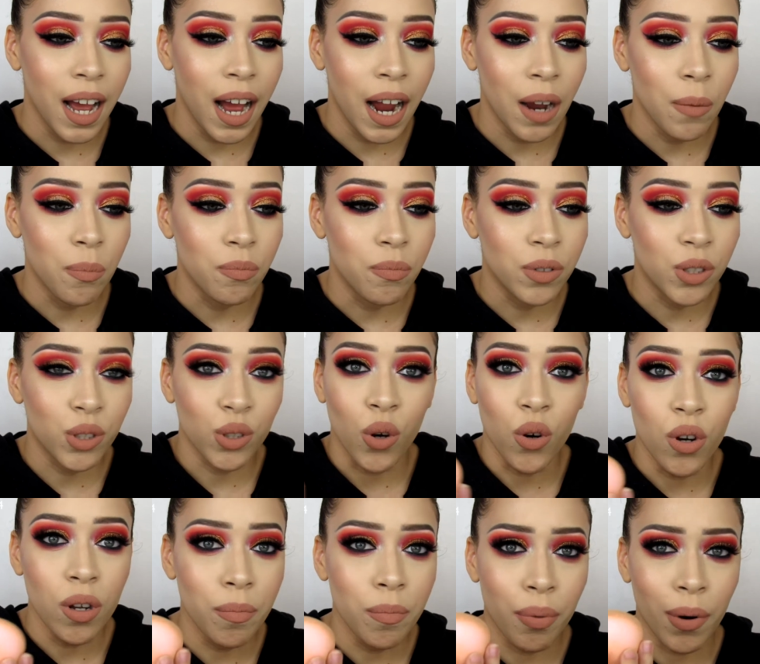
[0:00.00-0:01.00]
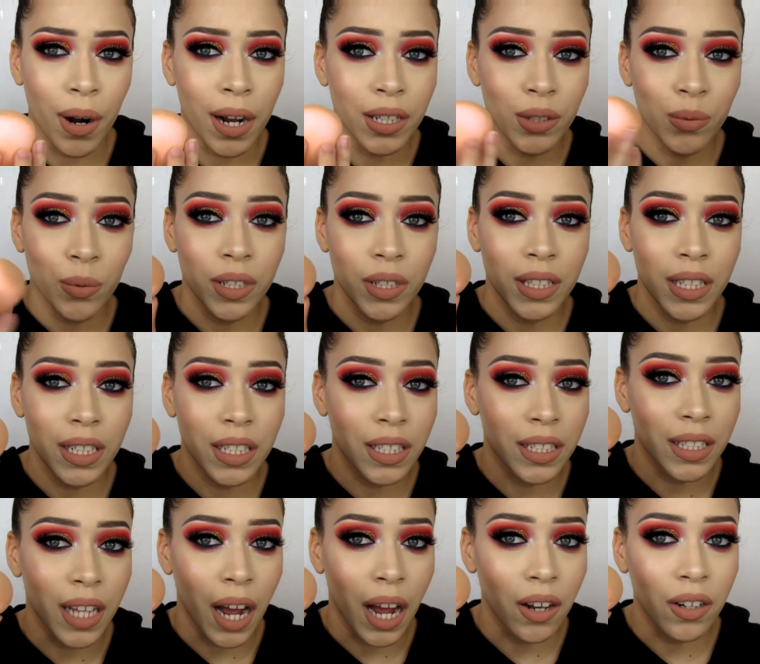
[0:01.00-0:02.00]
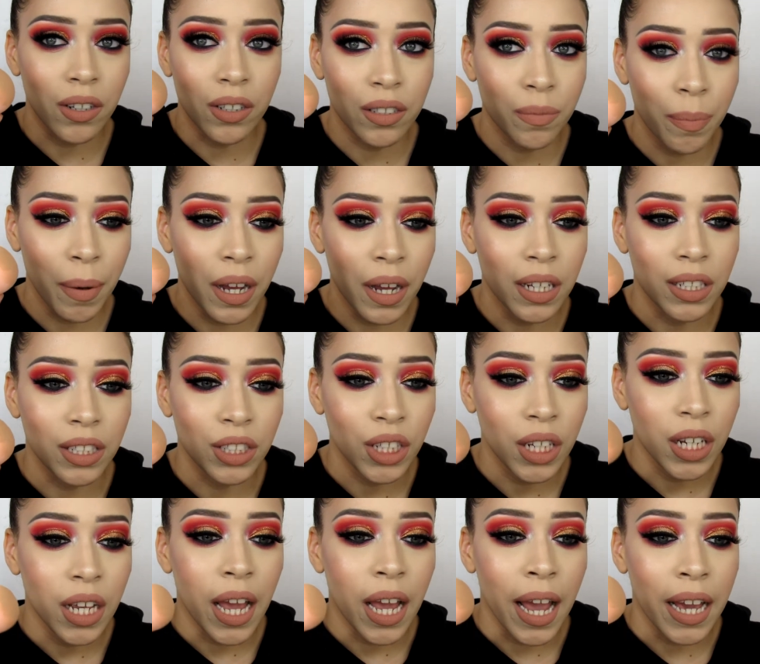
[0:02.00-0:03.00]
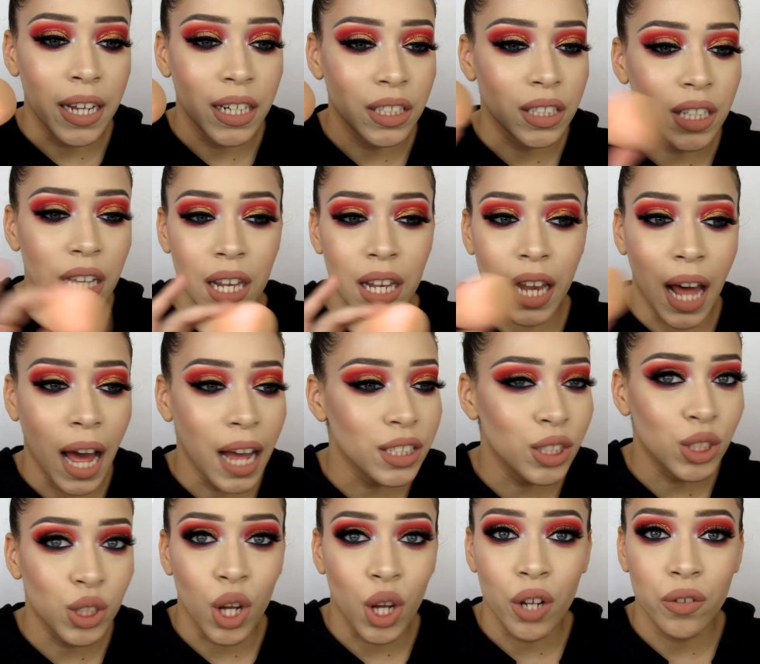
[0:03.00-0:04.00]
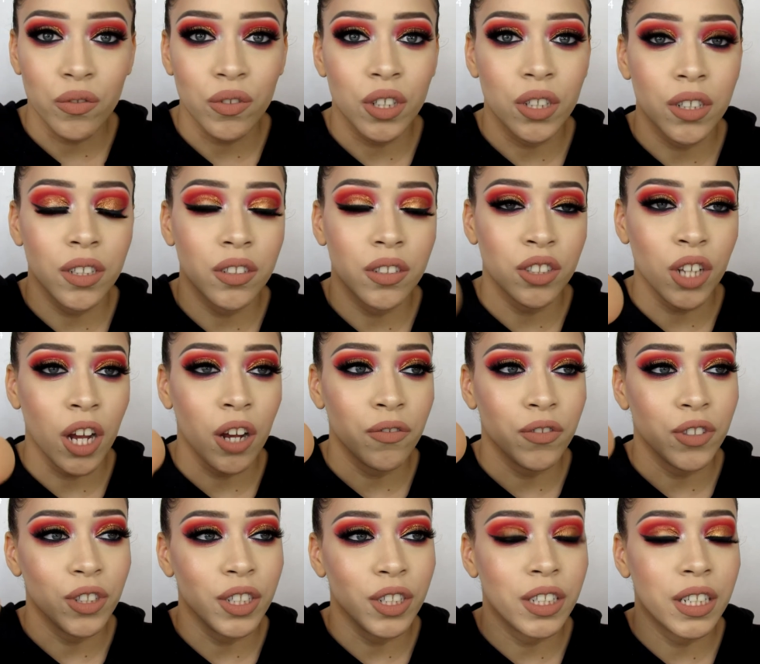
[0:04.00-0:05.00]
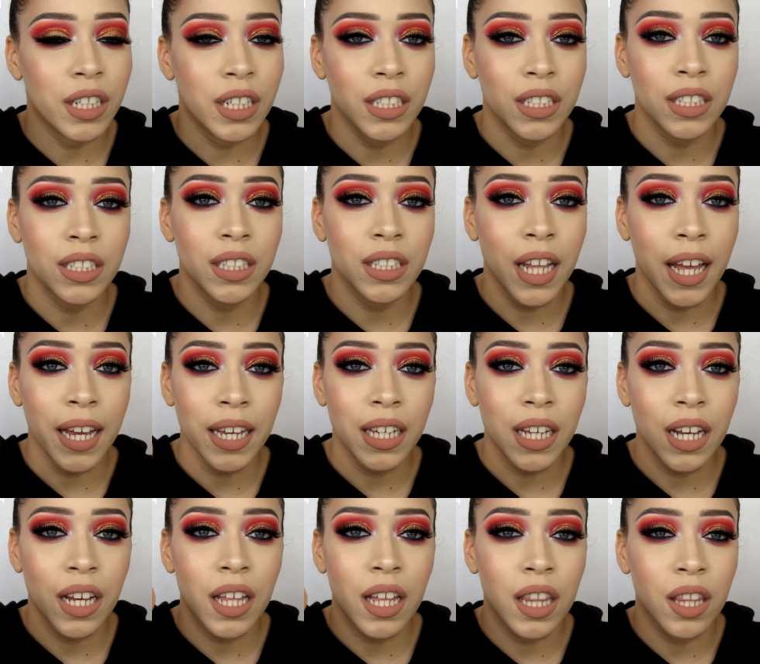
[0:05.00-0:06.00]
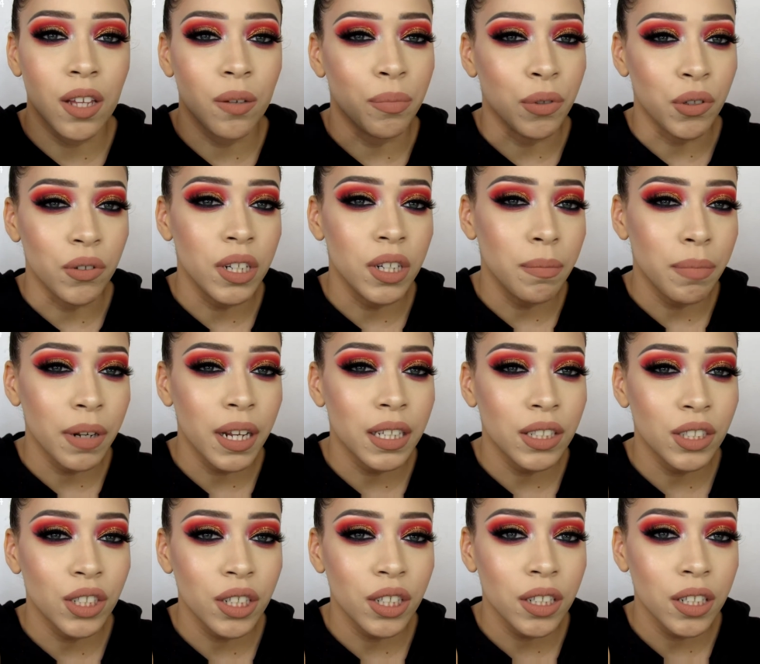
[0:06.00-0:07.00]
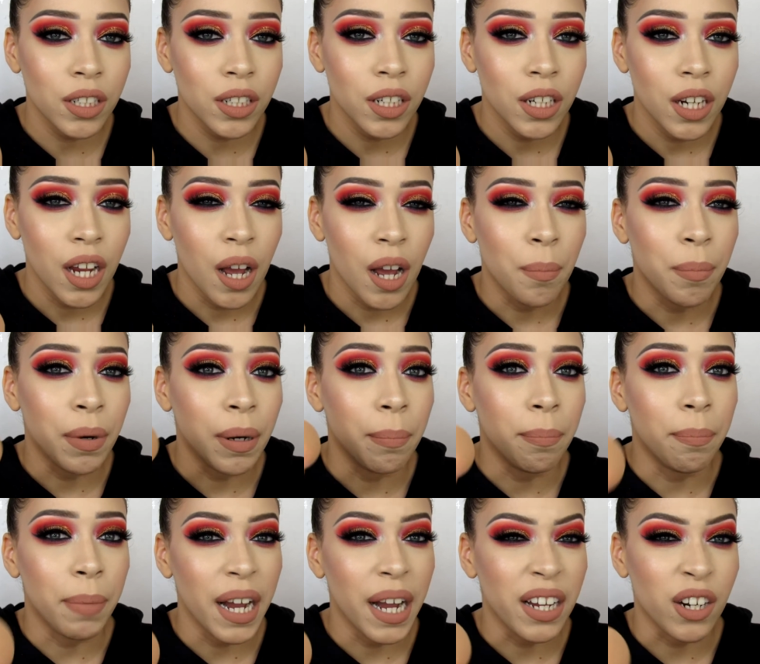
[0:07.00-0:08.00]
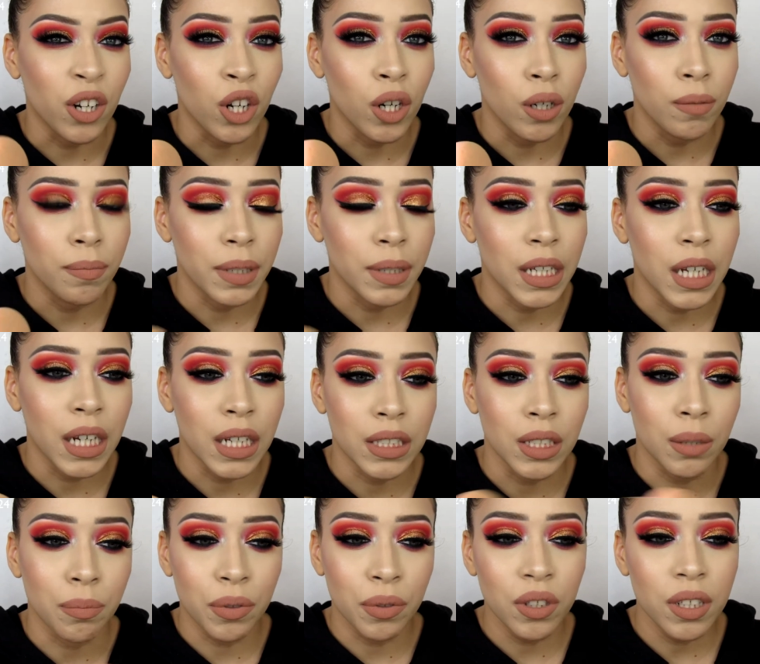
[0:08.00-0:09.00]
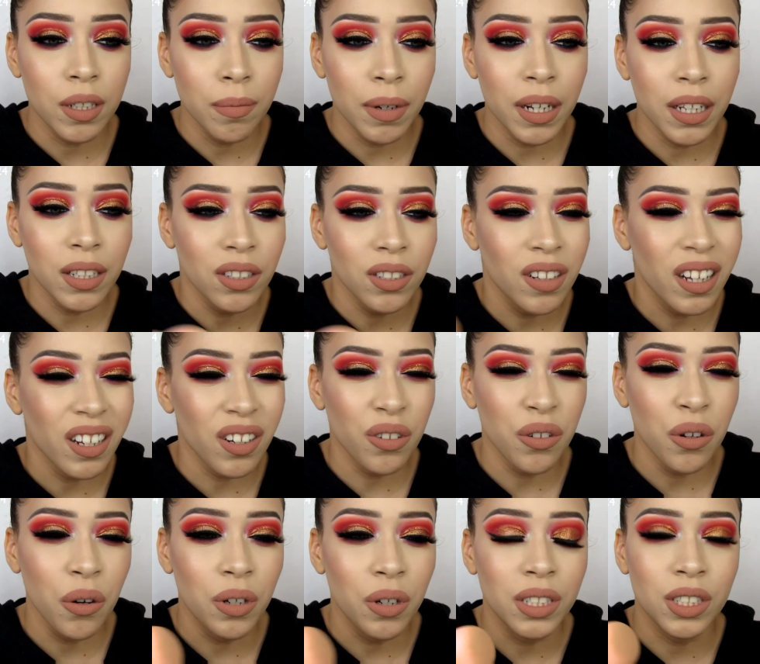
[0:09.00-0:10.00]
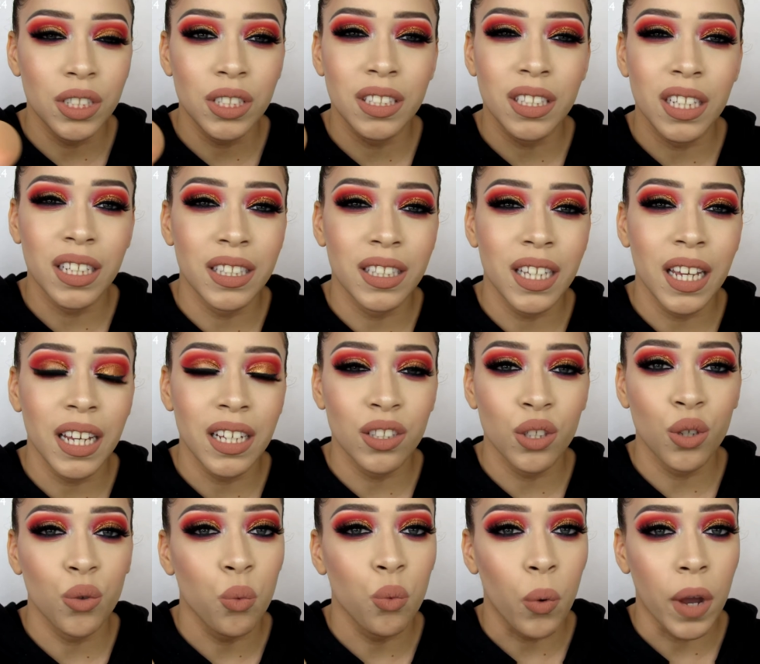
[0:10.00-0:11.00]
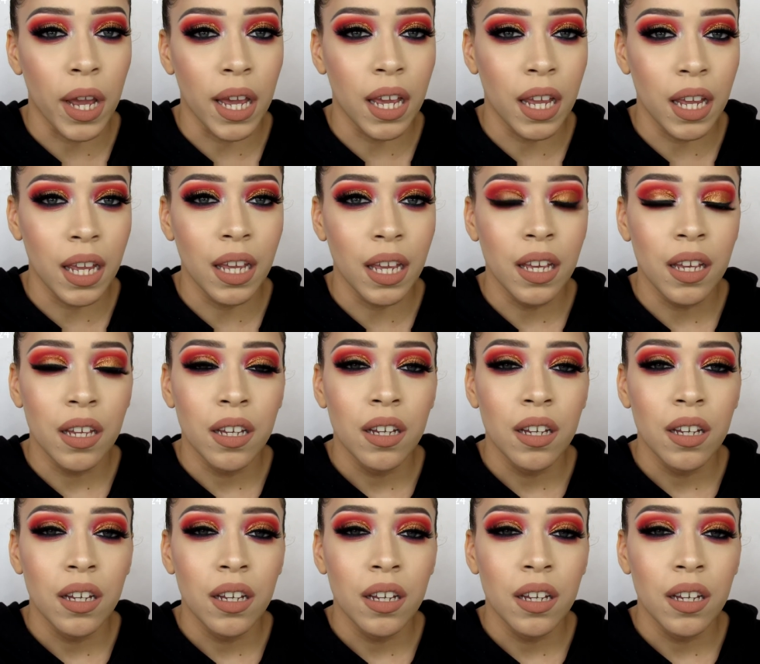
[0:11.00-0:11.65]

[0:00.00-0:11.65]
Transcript: I'm so impressed with this dollar sponge, and it's a lot softer. It's like the Beauty Blender, but better, because a Beauty Blender, I don't know, it takes away